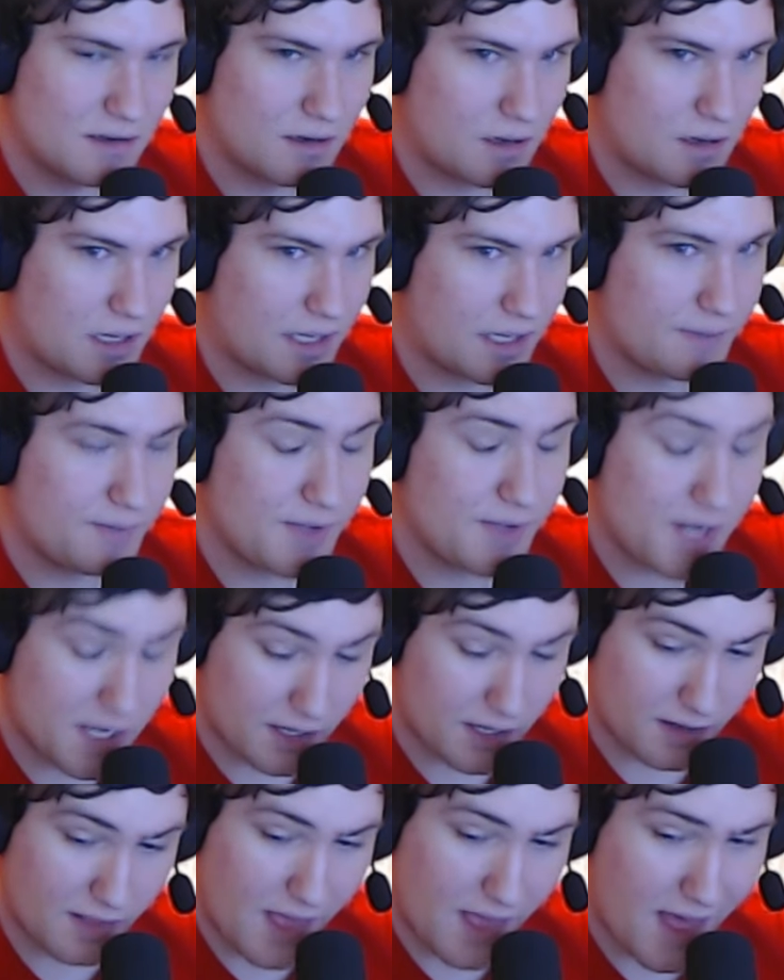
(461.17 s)
I played it
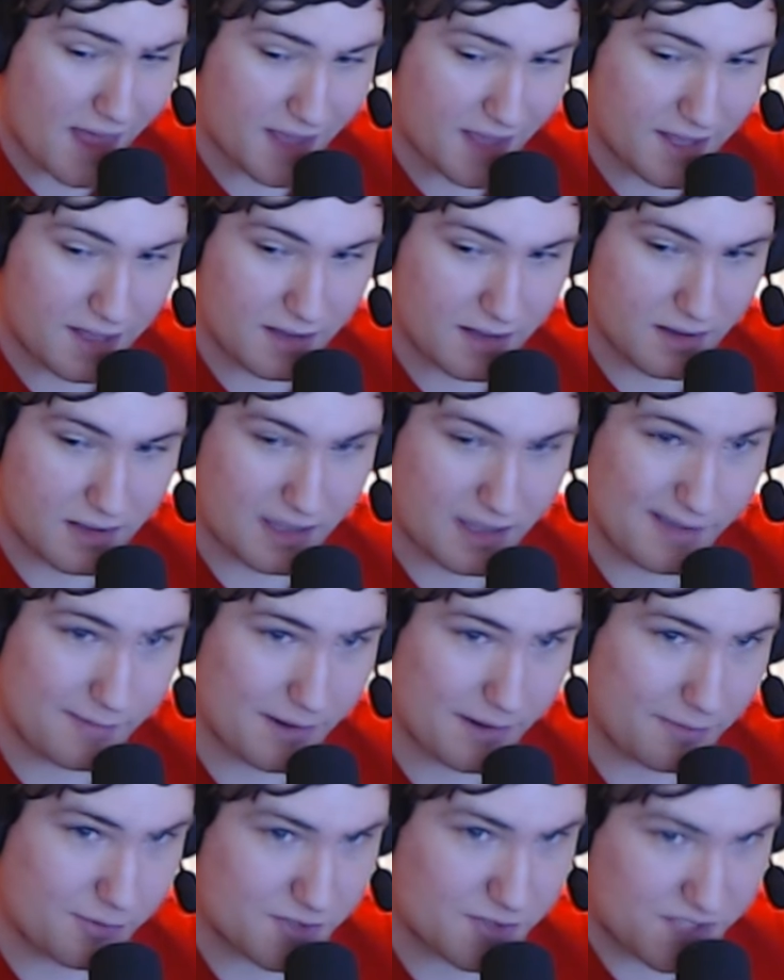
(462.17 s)
a lot. I
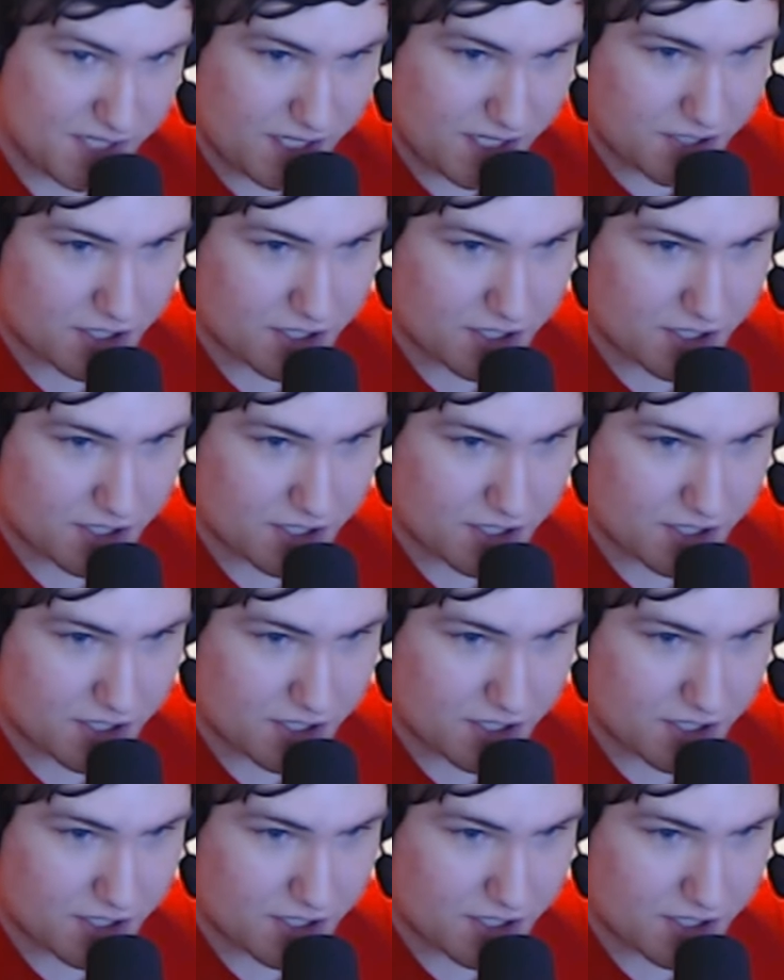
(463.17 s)
prestige a